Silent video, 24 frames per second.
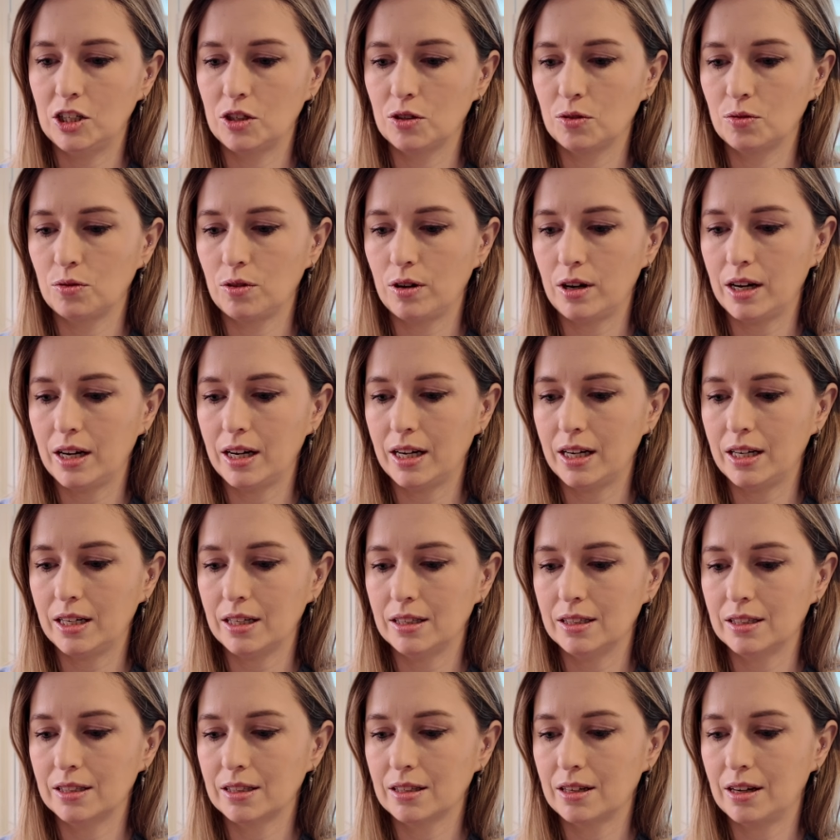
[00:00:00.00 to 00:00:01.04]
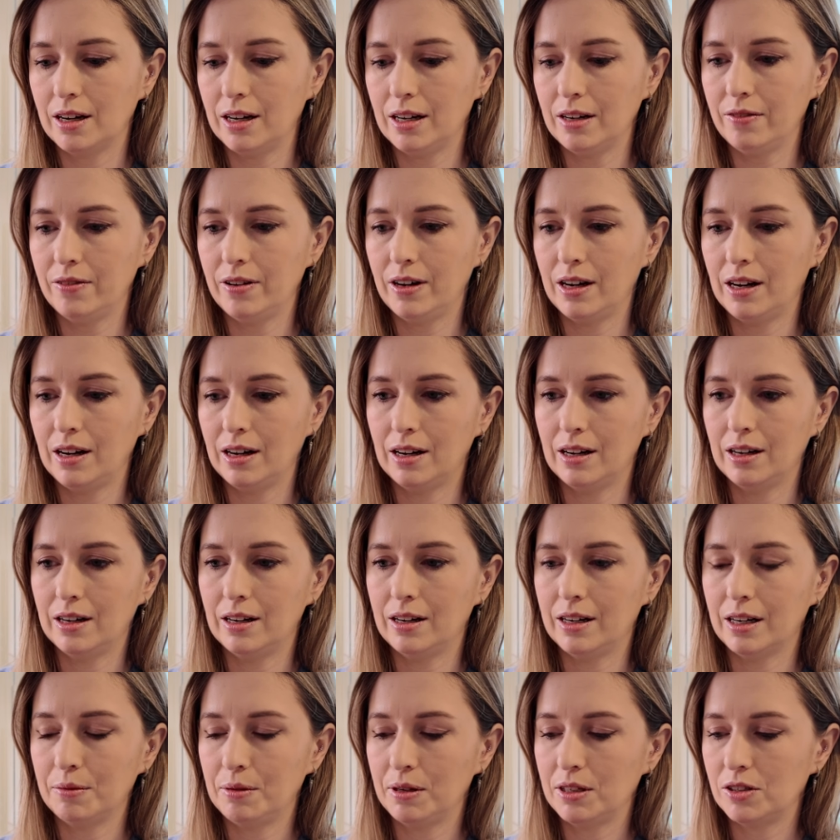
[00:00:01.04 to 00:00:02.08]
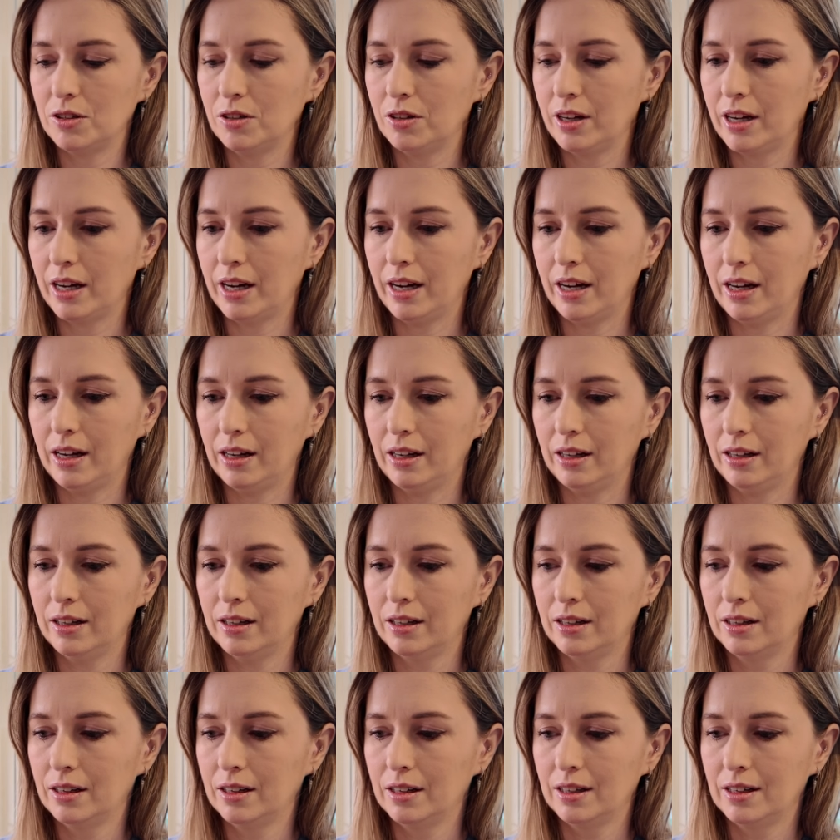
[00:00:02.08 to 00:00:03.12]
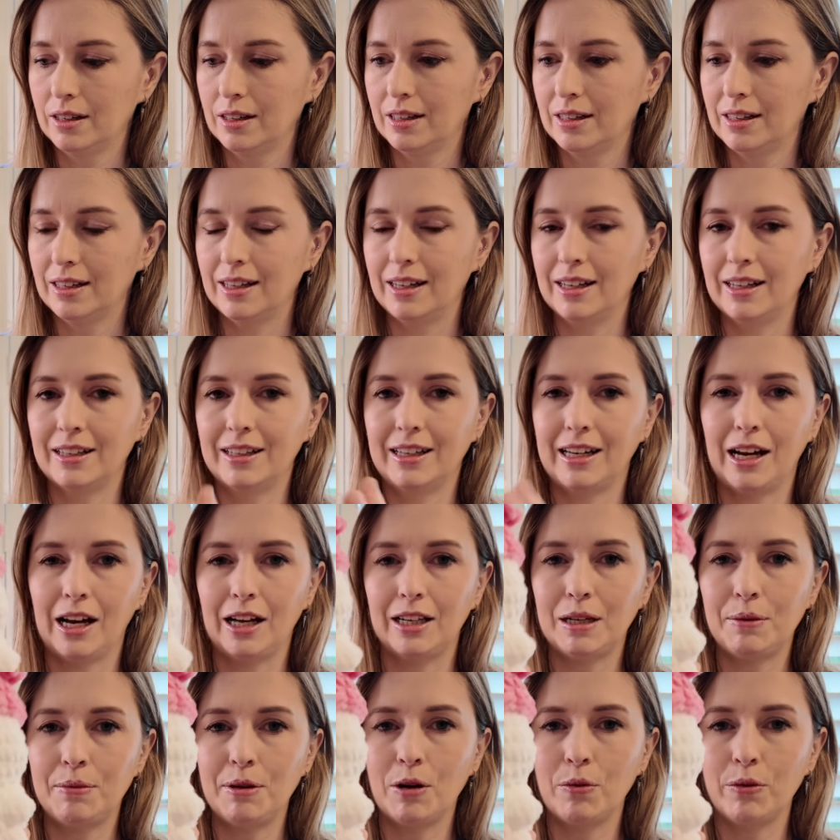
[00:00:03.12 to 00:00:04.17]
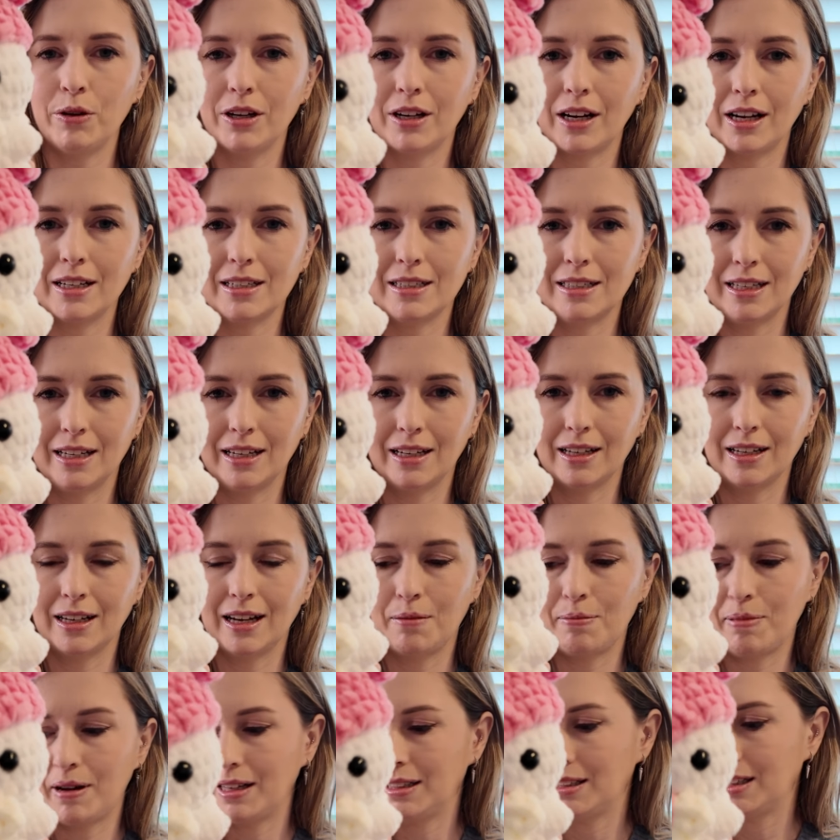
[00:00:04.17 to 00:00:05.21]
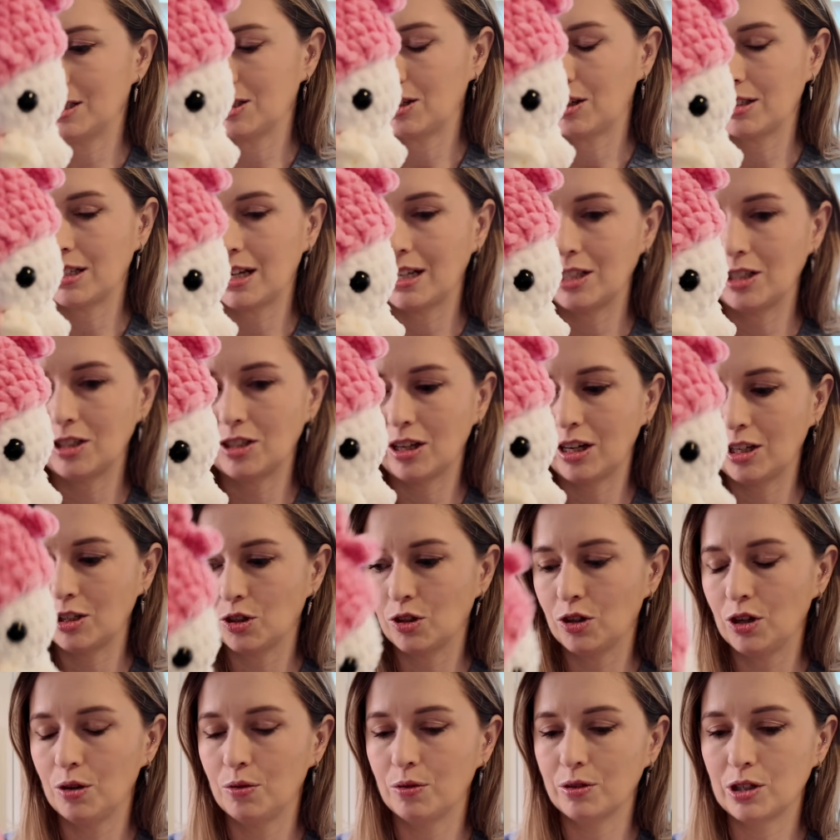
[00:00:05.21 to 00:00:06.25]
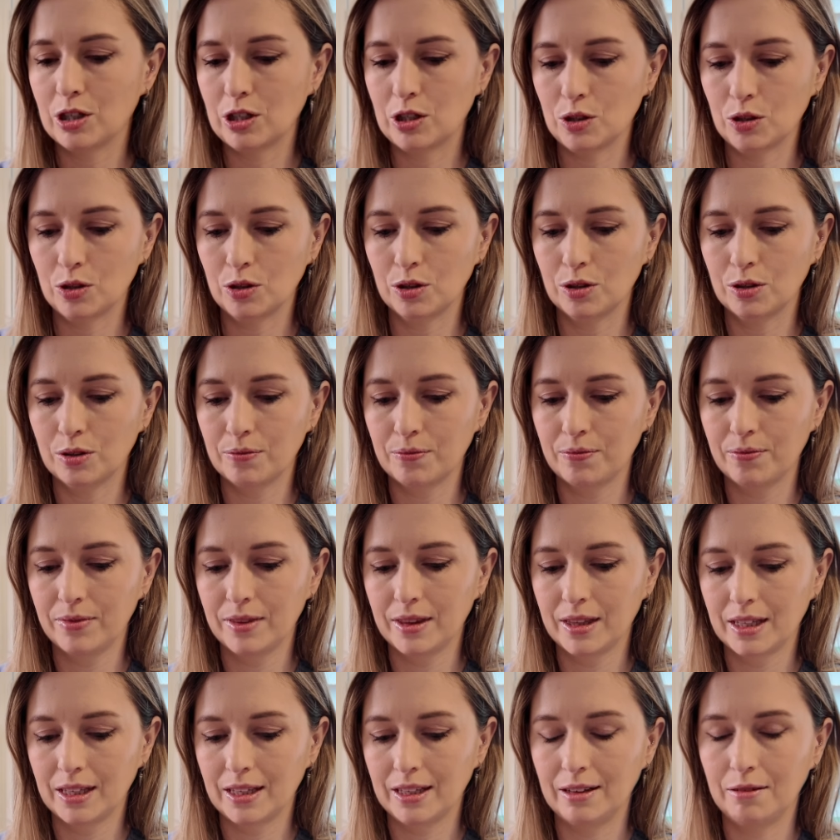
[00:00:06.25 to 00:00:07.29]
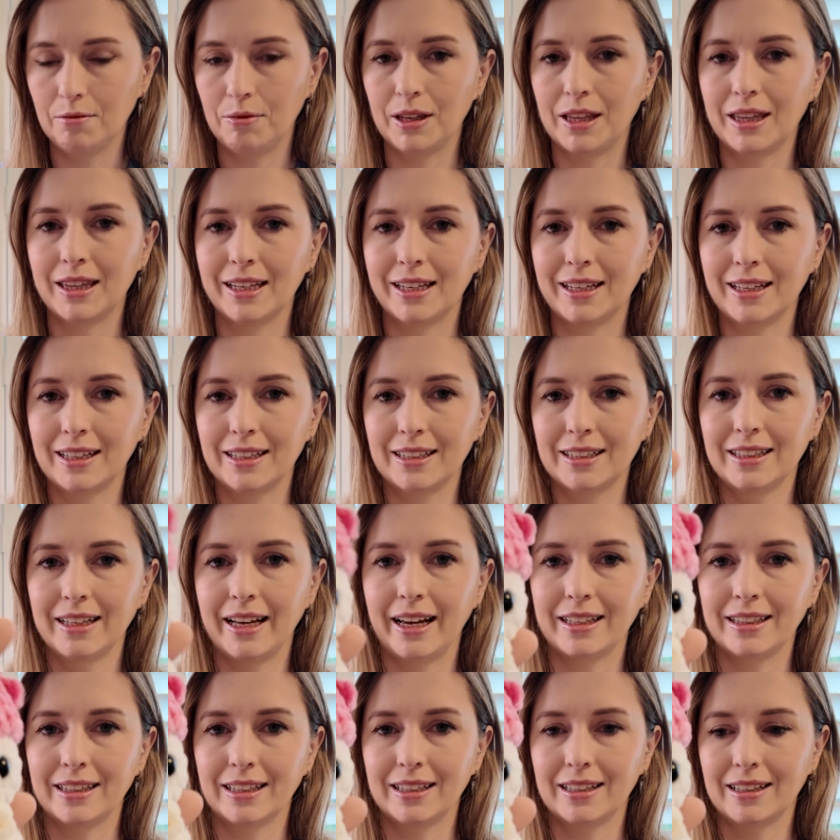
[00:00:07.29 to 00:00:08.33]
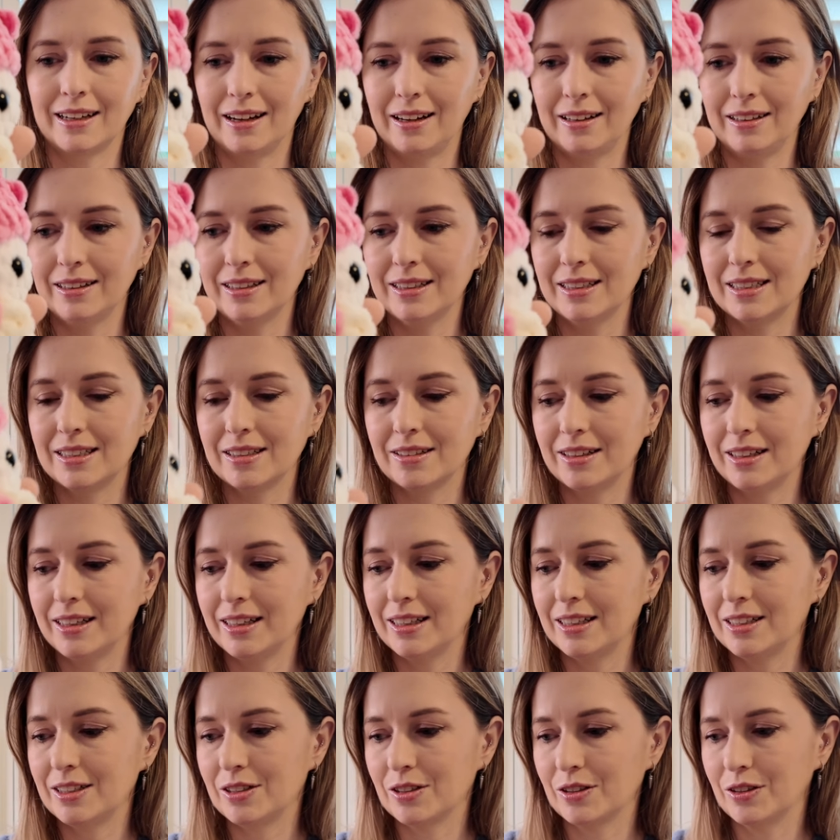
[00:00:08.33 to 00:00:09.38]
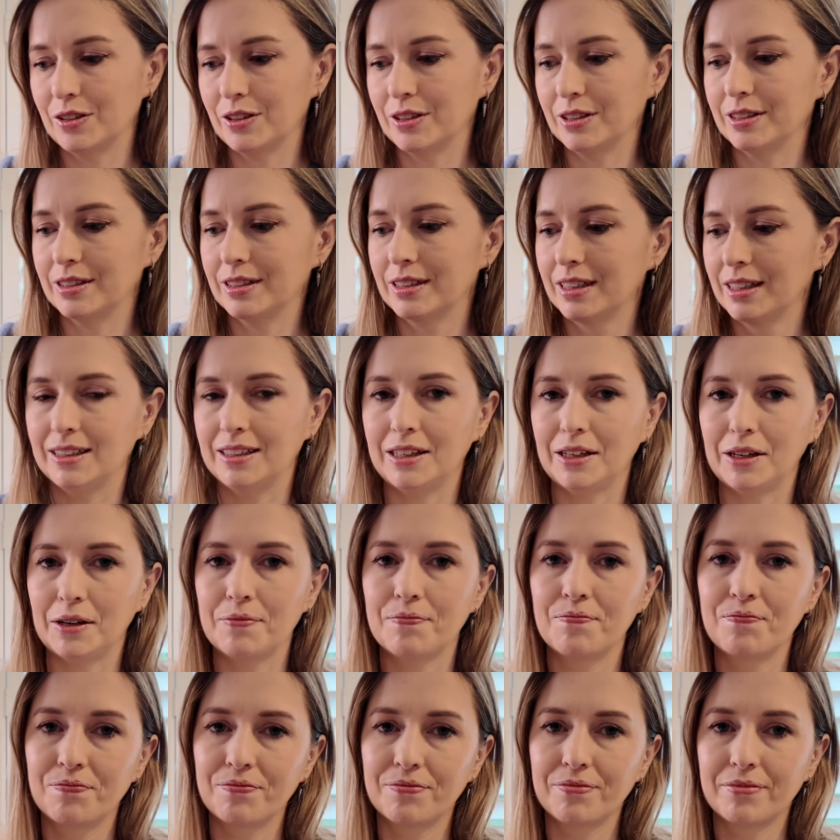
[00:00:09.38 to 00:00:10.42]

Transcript: dries kind of hard. I mean, it's okay. Yeah, let me know what you guys think about this, because I don't know what to do with the colors on it. So yeah,